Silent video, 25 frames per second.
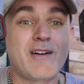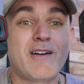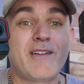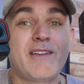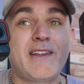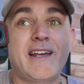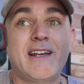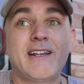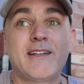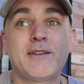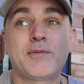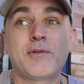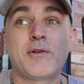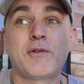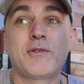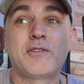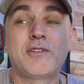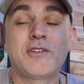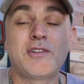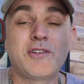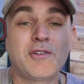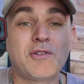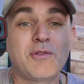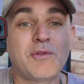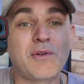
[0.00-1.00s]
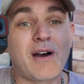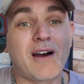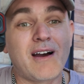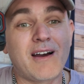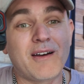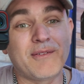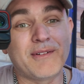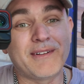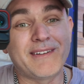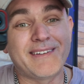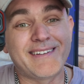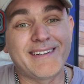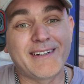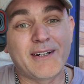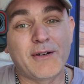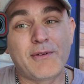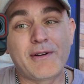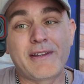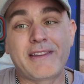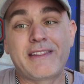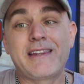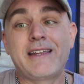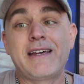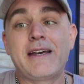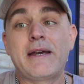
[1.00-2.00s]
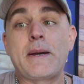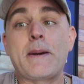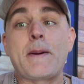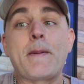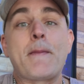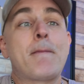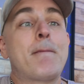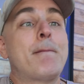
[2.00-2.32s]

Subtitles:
on the Ace Pro 2, I would deal with it.